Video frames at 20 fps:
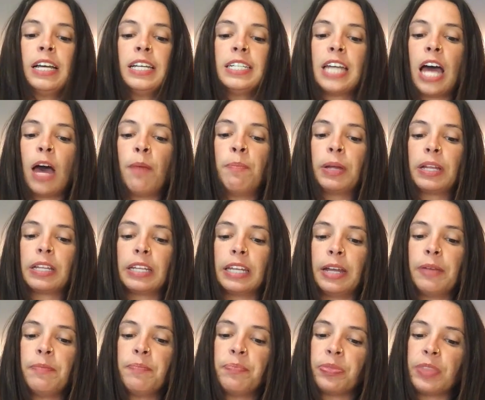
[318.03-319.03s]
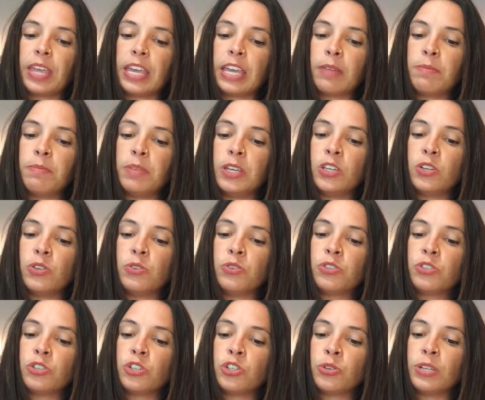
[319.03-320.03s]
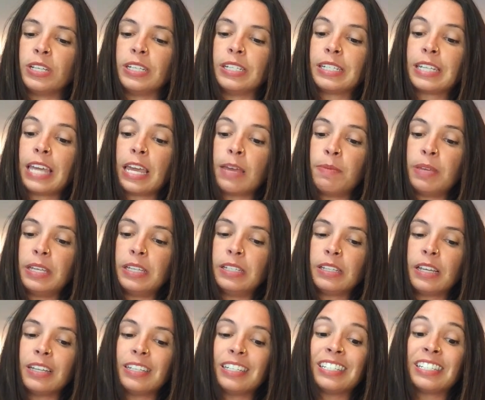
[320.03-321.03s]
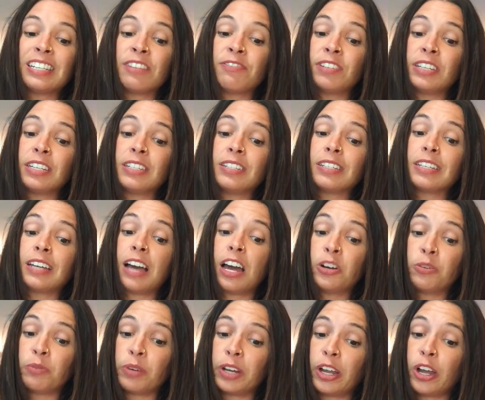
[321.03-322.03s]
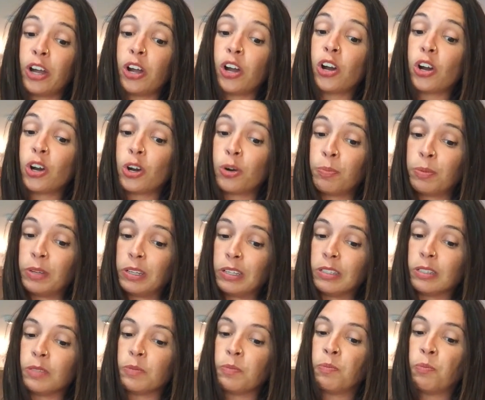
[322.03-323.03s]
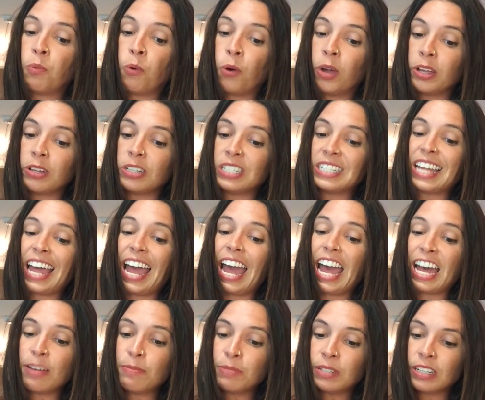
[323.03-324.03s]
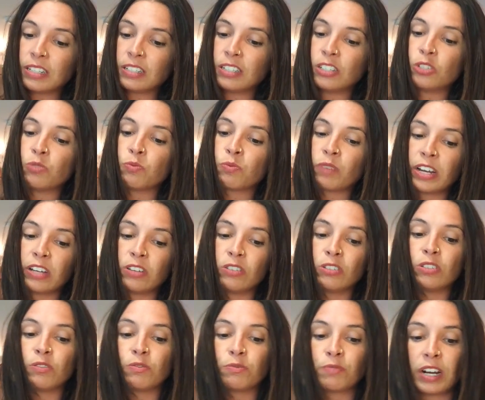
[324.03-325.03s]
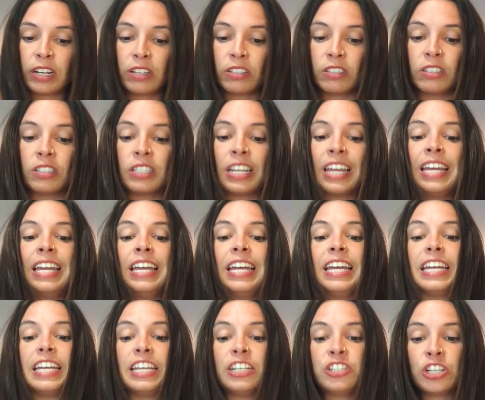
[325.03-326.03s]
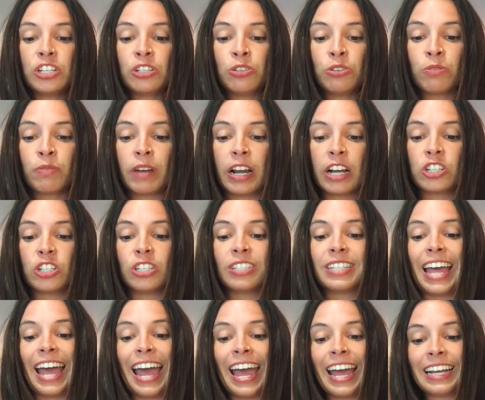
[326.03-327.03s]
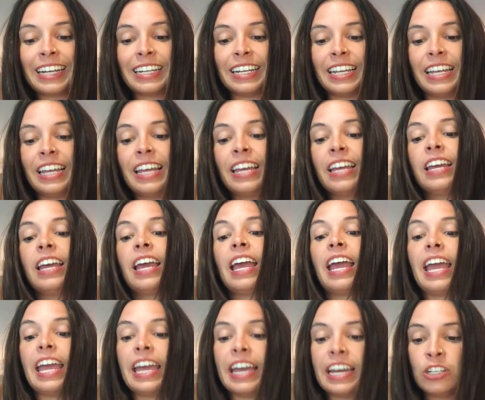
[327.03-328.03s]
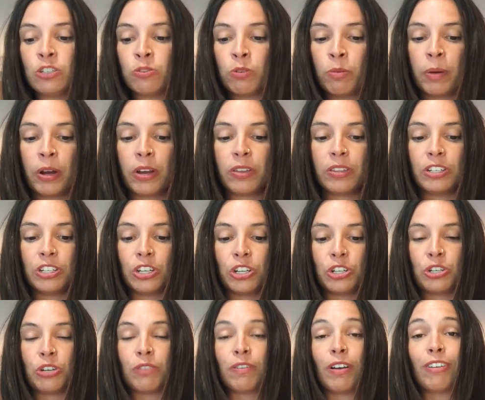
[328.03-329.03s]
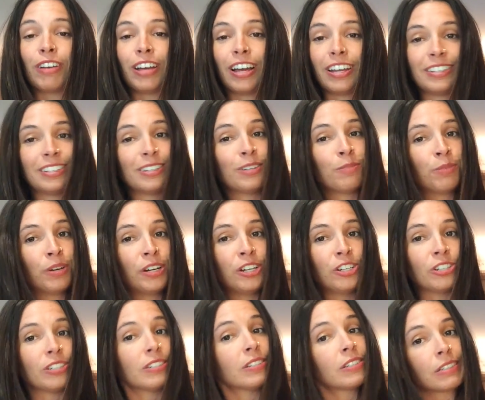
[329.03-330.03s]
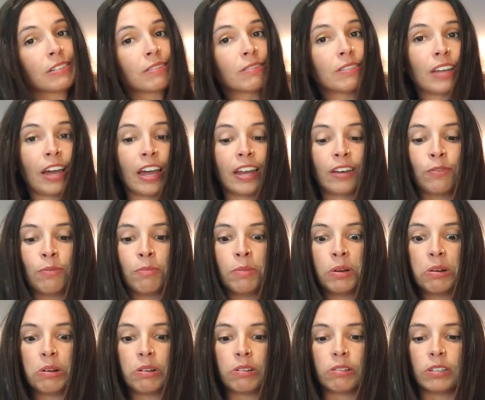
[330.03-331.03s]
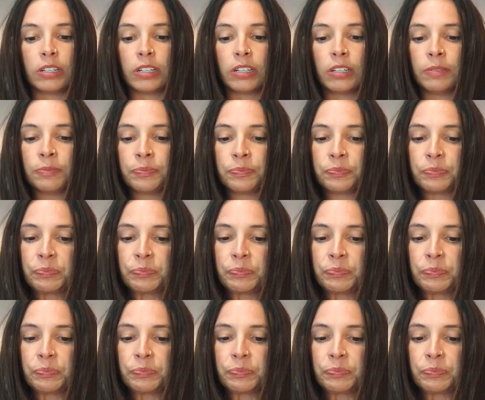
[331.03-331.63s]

Topically, they can be used to treat scabies, syphilis, gonorrhea, herpes, boils, abscesses, wrinkles, freckles, itching due to rashes, acne, and to repair the tissue around cuts and abrasions. Kind of a miracle here.